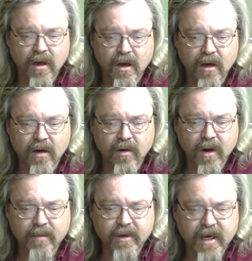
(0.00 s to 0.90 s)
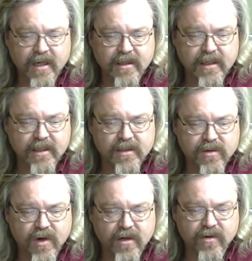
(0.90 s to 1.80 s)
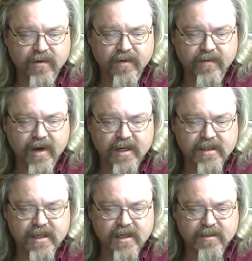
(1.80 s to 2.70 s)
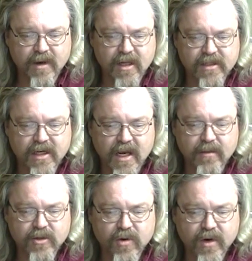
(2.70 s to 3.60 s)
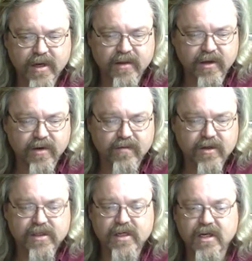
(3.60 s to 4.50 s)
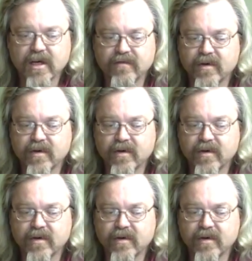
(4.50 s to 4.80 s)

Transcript: Uh, Graham Kent is director of Nevada Seismology Laboratory at the University of